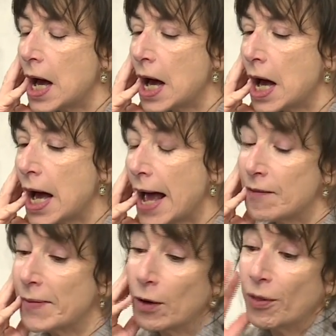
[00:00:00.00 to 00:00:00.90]
I
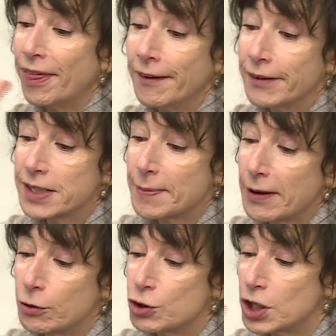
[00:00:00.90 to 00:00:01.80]
have my own theories
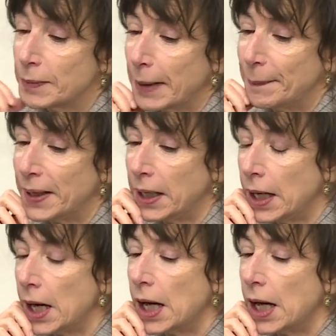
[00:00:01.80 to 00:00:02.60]
about who she might be.